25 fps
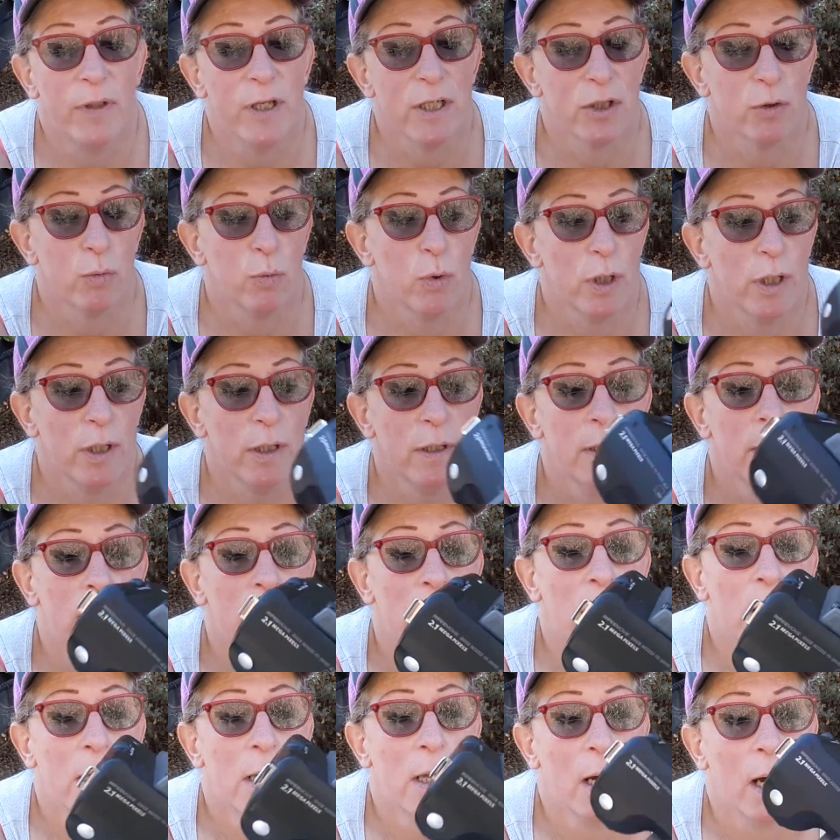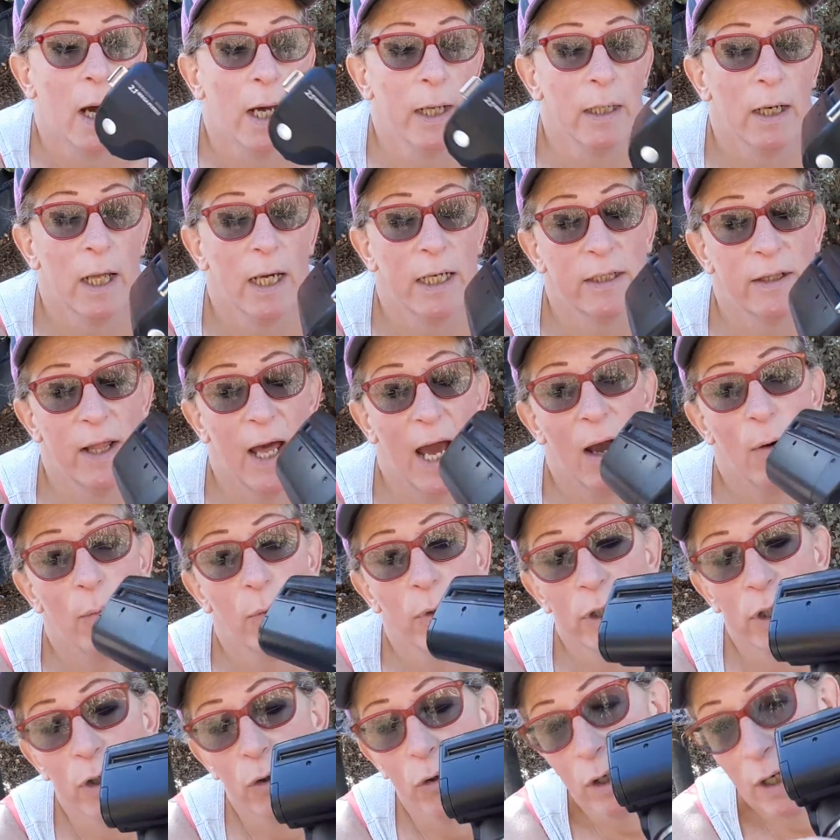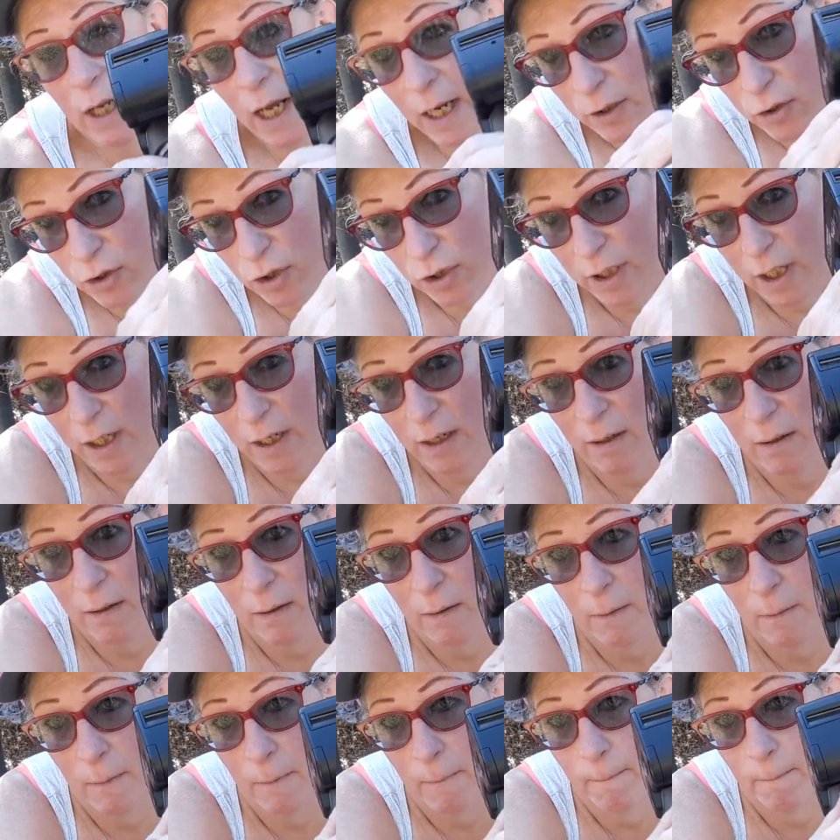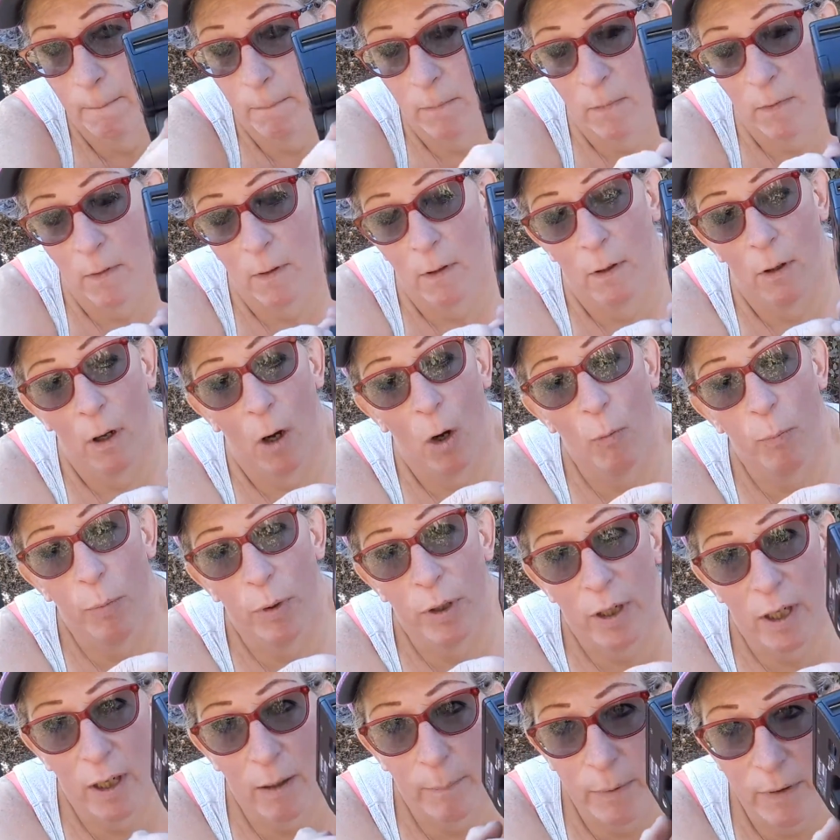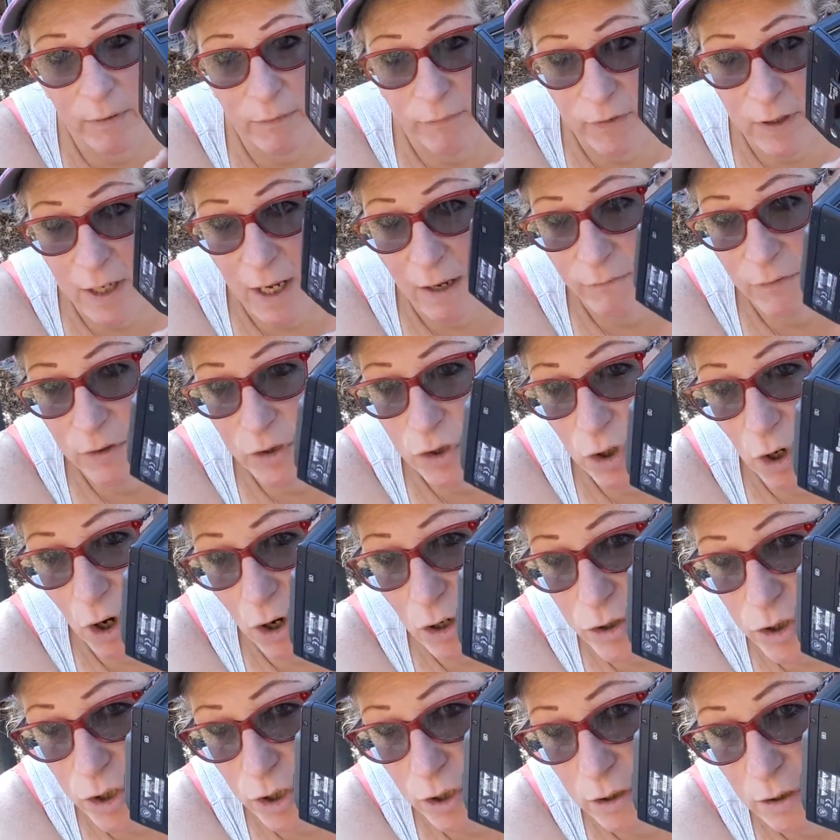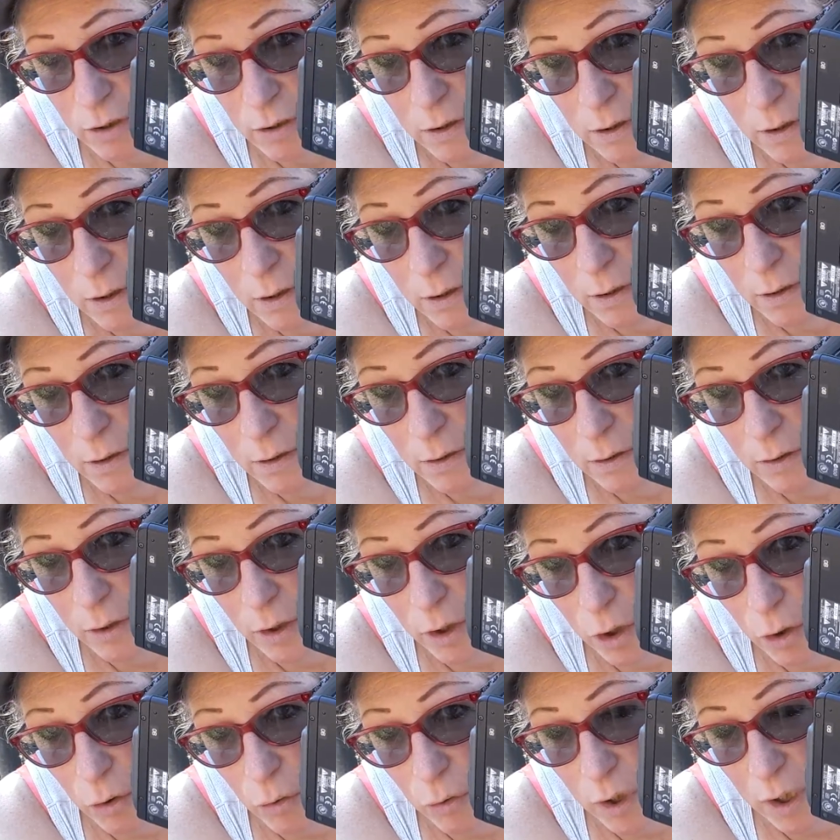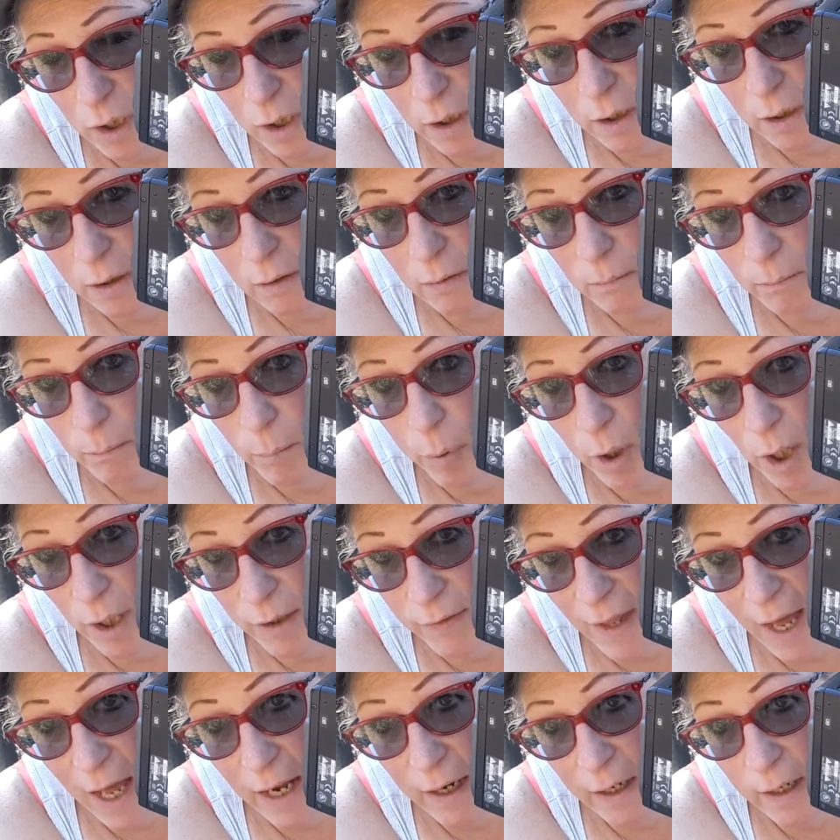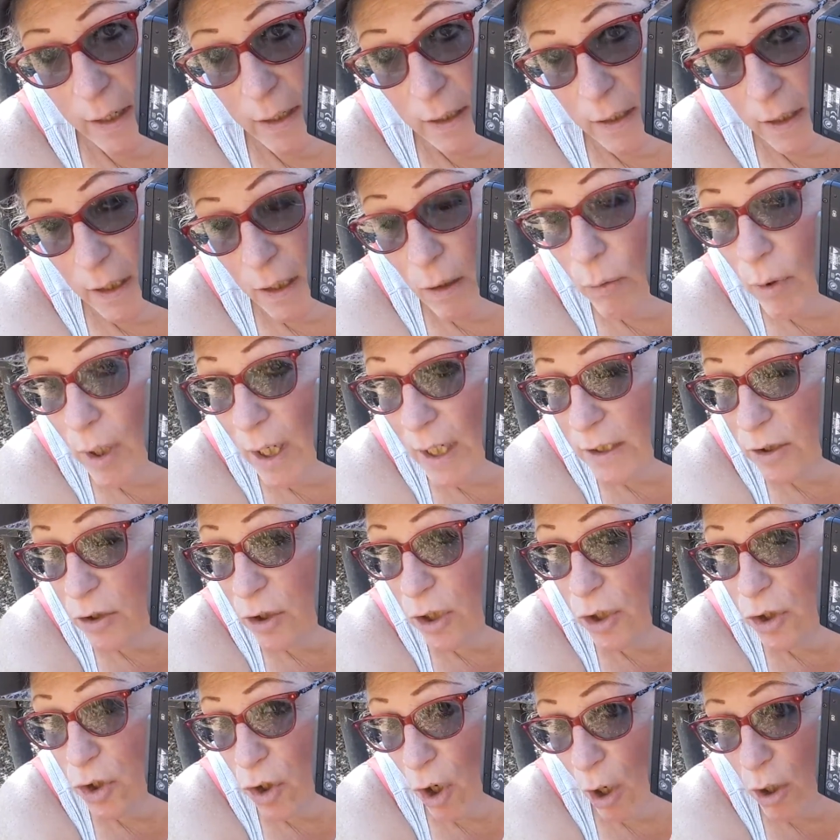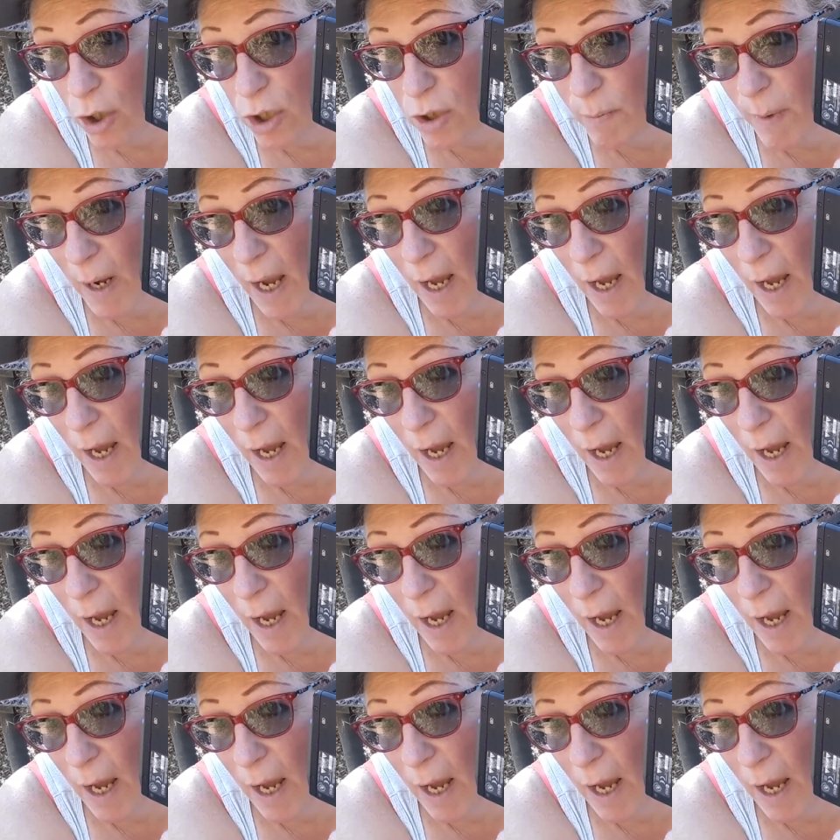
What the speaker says: This one, unlike that one, you can actually open it up, and if you have the charger, you can plug that in and it will actually charge the